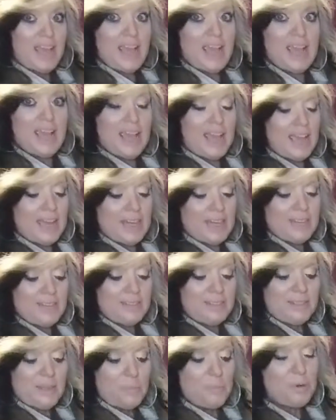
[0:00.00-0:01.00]
And
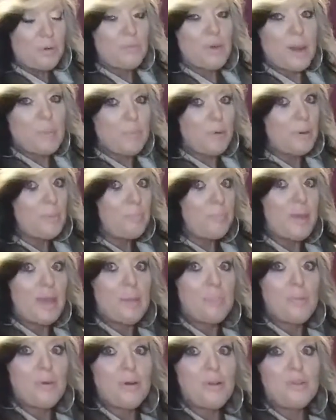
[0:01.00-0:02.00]
it's leopard wrapping
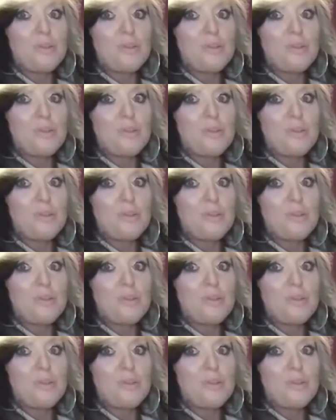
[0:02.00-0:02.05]
paper.